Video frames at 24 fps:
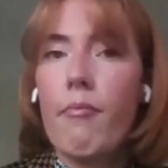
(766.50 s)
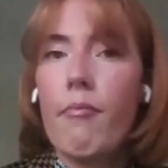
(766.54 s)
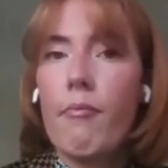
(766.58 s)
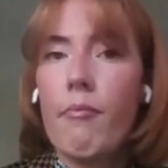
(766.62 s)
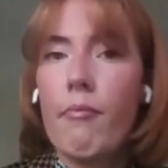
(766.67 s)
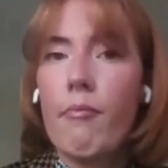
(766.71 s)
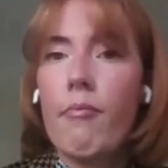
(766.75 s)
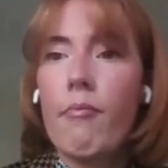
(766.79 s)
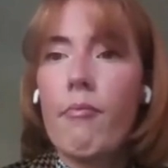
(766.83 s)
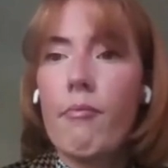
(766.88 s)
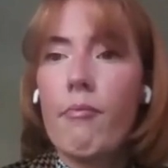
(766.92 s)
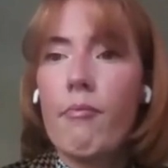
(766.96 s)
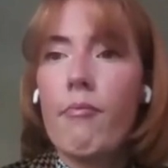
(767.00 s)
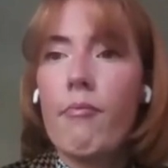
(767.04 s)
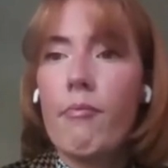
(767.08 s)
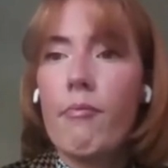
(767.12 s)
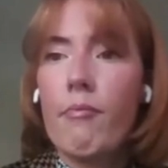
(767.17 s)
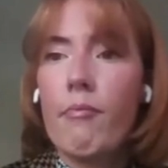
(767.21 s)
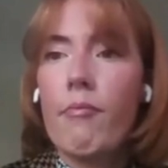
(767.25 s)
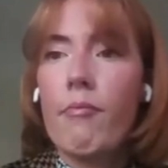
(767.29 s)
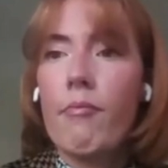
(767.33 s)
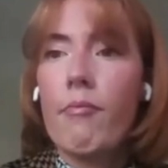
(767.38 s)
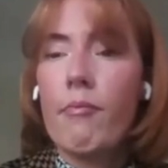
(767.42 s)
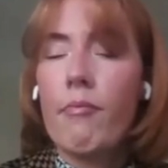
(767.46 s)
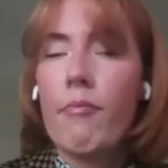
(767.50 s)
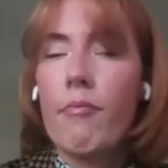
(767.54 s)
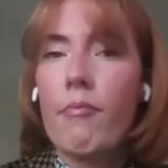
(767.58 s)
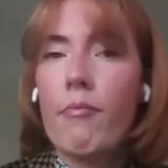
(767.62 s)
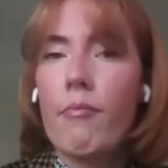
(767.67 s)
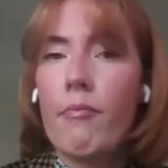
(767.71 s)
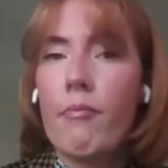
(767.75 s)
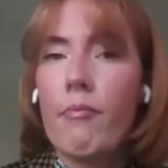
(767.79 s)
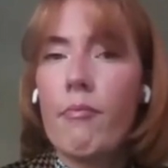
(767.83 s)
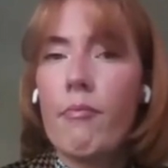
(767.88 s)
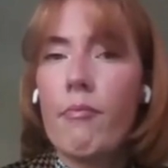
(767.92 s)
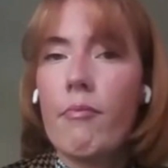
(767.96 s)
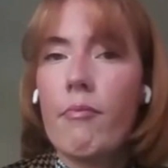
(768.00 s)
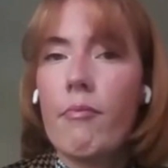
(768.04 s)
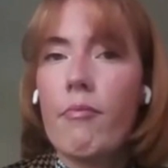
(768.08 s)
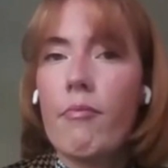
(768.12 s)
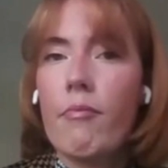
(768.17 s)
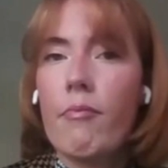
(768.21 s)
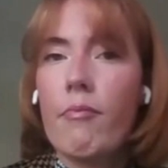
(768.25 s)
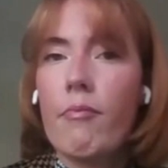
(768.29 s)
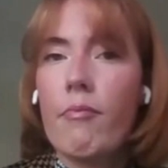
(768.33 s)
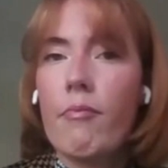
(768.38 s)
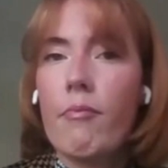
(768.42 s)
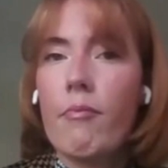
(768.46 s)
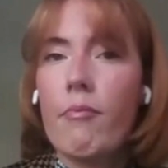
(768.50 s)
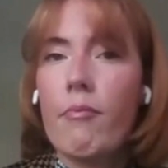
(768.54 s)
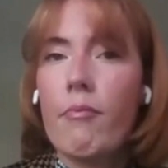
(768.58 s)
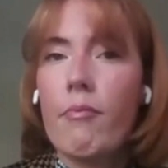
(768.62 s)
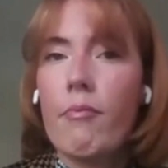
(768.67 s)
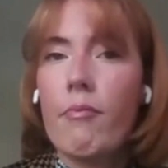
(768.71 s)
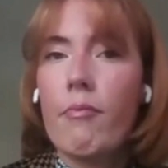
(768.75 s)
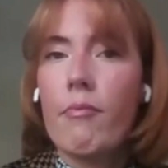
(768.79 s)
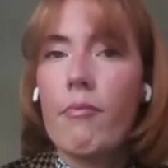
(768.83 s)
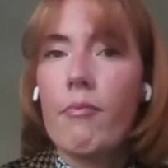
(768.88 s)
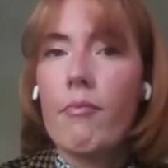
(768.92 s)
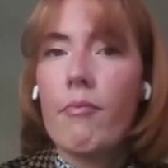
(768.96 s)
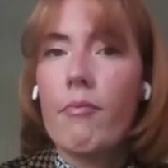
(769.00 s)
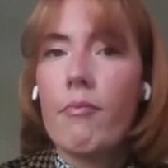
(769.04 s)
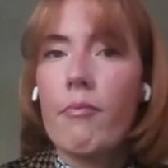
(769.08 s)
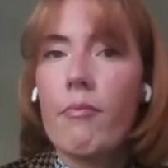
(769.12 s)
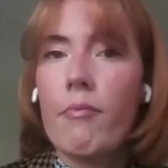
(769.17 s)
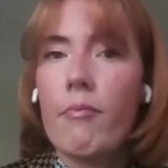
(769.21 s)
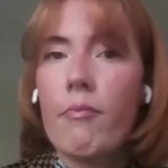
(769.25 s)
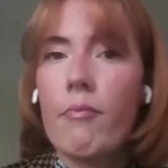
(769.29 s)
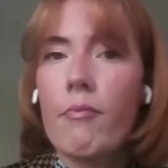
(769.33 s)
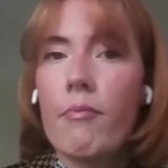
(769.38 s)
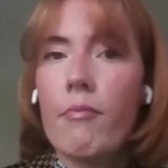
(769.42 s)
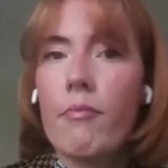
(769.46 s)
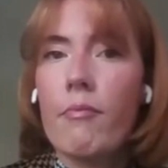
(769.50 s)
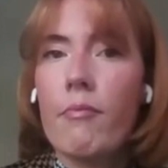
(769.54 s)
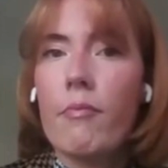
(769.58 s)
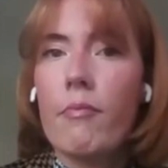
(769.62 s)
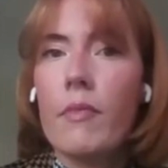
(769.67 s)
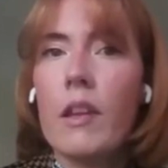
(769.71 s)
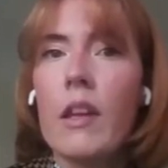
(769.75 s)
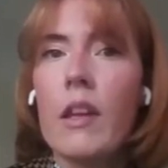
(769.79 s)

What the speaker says: (silent)